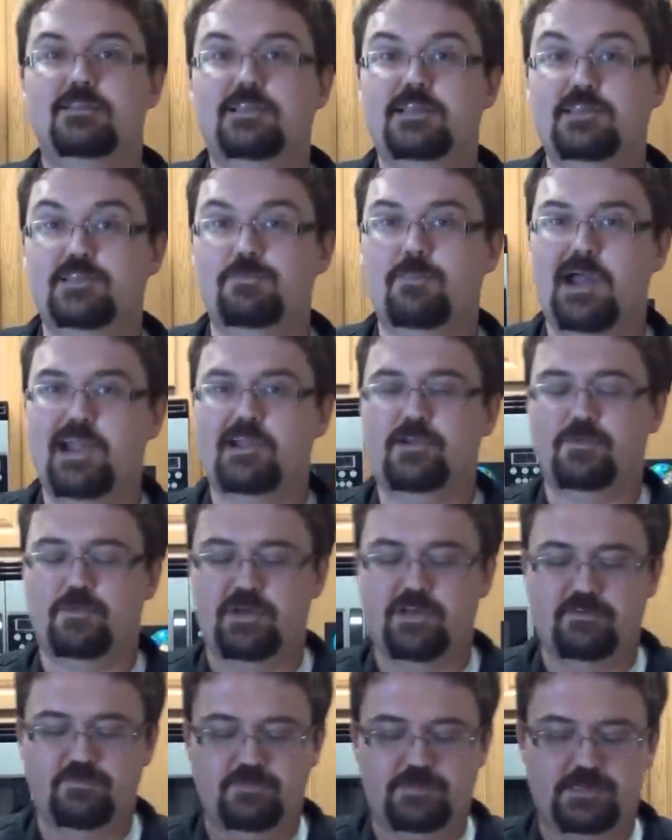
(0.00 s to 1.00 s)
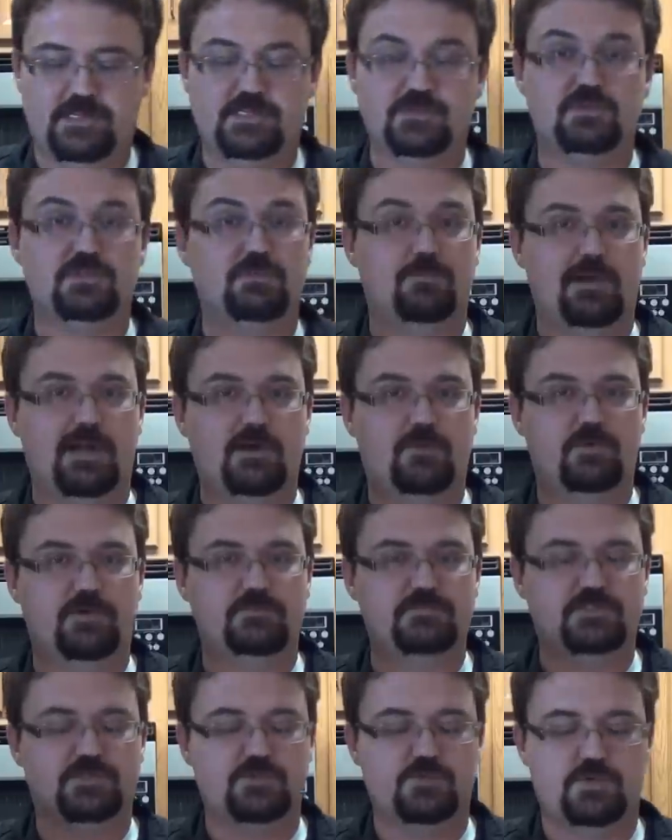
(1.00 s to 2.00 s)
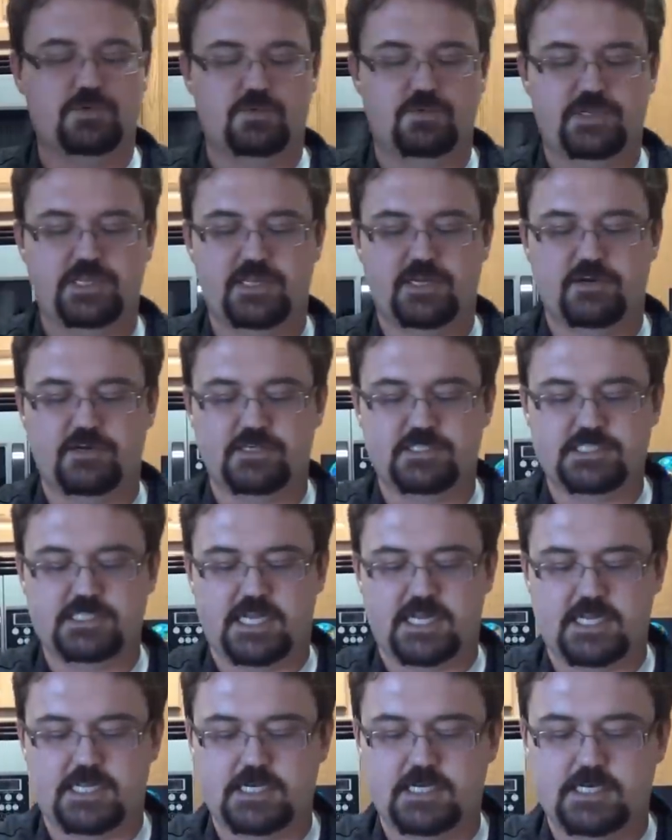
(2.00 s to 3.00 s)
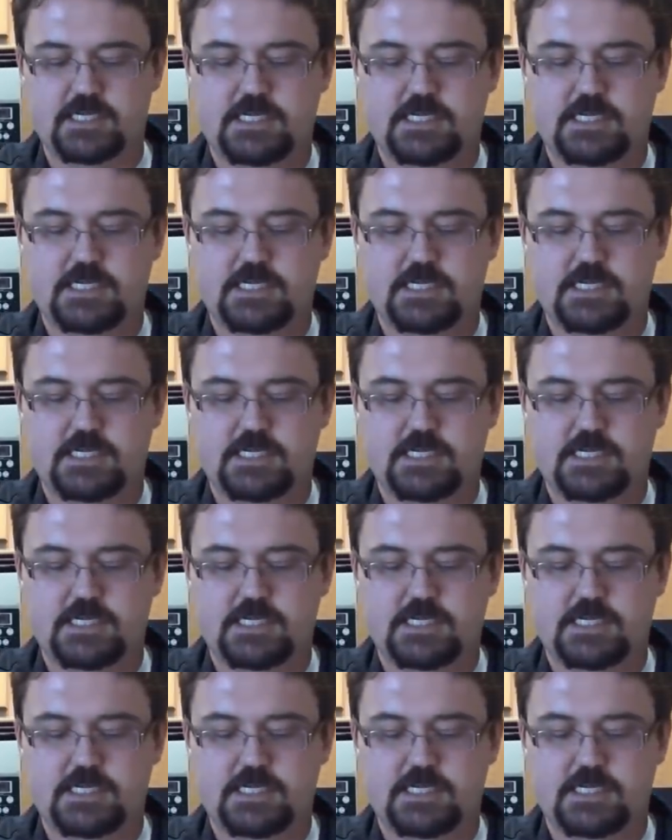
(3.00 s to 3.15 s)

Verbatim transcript: in the microwave because what the microwave is doing, we'll get here in a second,